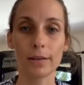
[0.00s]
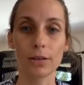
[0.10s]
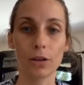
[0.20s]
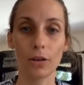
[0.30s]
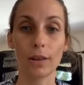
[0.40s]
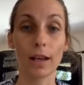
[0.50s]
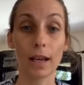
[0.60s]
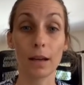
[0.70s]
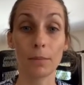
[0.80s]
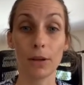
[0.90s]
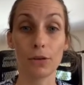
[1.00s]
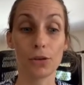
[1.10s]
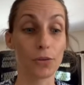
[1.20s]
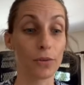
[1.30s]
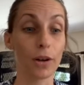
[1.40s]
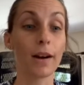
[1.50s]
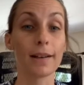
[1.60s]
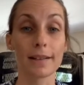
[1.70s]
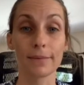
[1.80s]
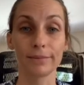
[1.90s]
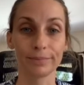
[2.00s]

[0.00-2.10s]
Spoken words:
so they can be used for nights.